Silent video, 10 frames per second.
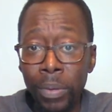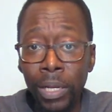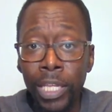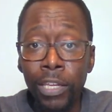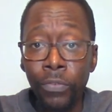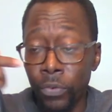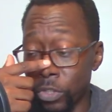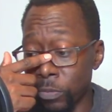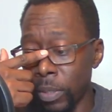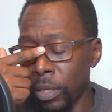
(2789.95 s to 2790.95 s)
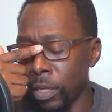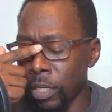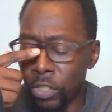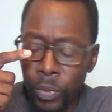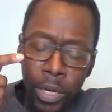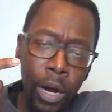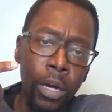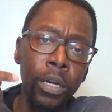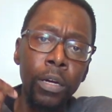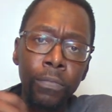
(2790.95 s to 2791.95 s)
believers because we are
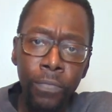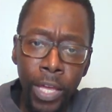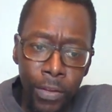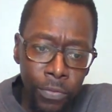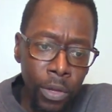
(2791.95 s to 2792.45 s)
of faith,